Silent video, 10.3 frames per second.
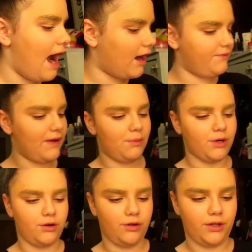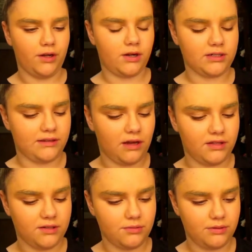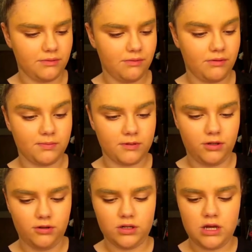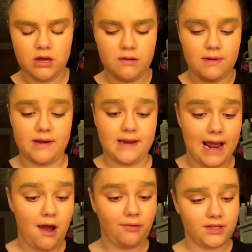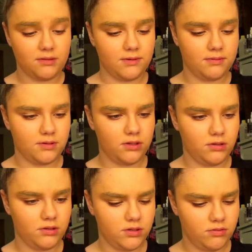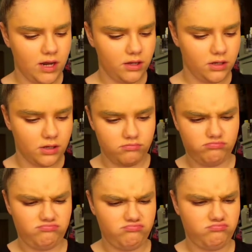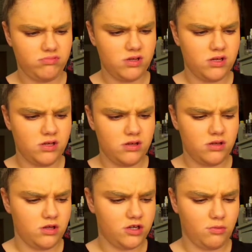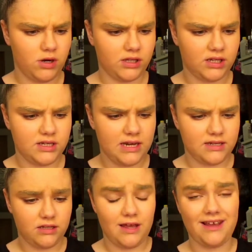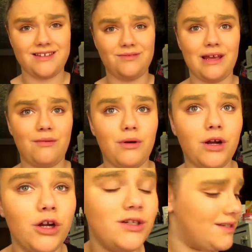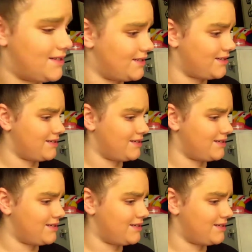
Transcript: I already found one earlier because I thought this was what we were supposed to use. But now this is what we're supposed to use. Right? Yeah. So work. This is as light as like what hers is.